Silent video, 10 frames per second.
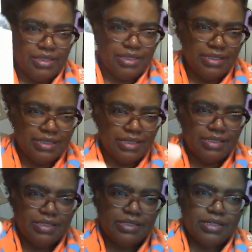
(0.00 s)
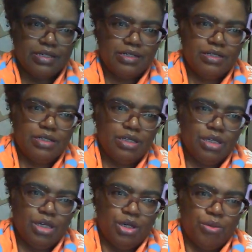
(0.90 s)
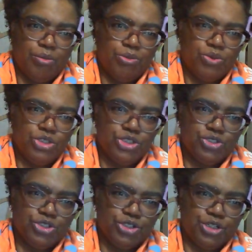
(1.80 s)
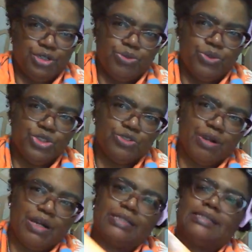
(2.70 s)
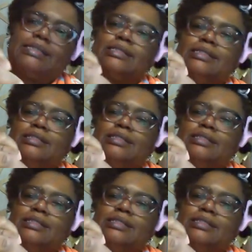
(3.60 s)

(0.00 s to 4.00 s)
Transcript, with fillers: This is the moisturizer,